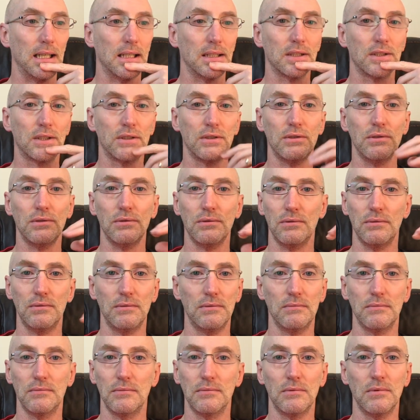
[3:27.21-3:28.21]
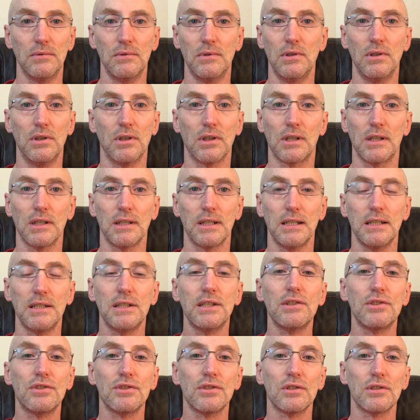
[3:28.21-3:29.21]
to look at
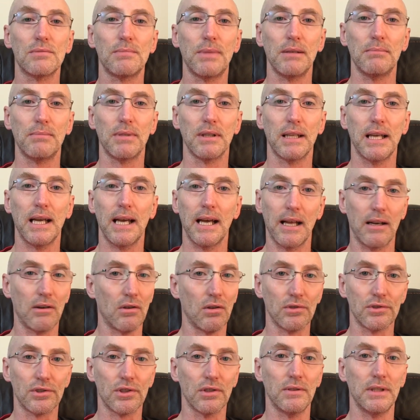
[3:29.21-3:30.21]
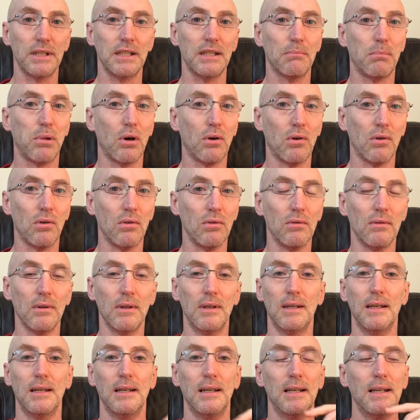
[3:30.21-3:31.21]
indigenous people there, and also in Nepal,
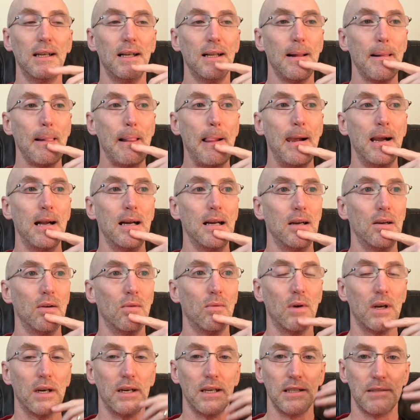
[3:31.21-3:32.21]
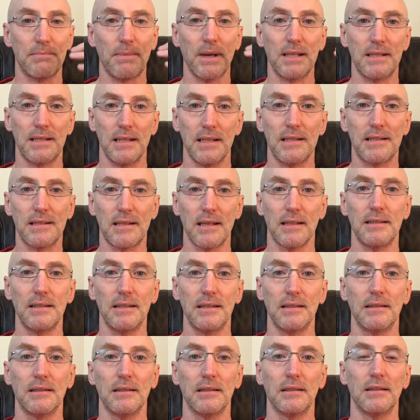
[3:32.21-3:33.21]
where he's basically
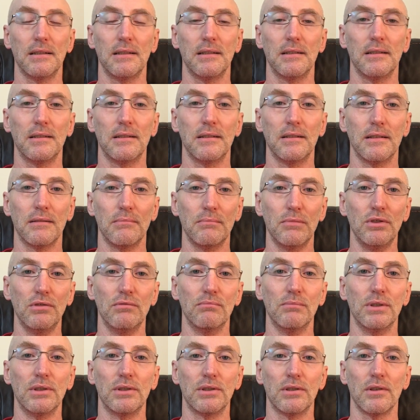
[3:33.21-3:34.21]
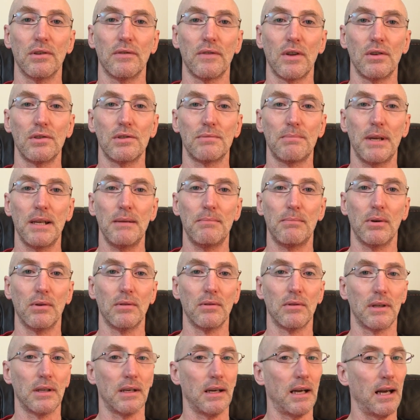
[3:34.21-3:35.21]
studying the movement of those
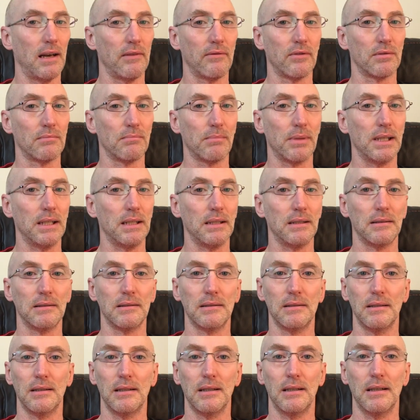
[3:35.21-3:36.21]
people that haven't been